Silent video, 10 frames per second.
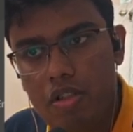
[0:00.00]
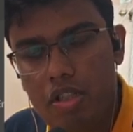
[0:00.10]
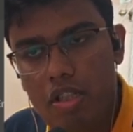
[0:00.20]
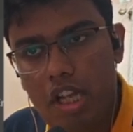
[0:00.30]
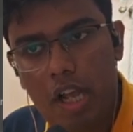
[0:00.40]

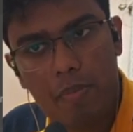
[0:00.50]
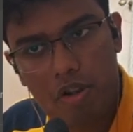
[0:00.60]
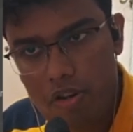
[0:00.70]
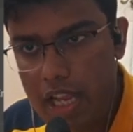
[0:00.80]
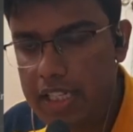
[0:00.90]
I'm gonna
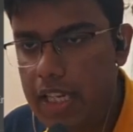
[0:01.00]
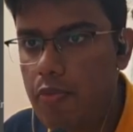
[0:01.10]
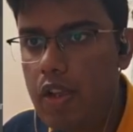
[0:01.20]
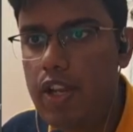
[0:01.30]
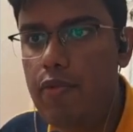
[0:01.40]
ask him
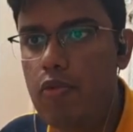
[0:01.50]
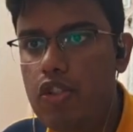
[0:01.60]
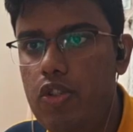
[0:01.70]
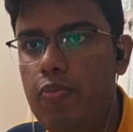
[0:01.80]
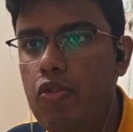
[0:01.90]
where he wants to
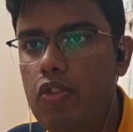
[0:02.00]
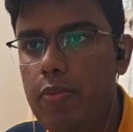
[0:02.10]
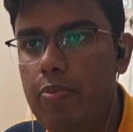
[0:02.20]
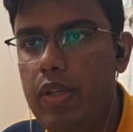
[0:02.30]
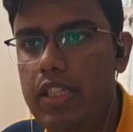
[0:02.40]
move that
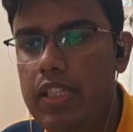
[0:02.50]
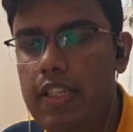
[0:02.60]
piece.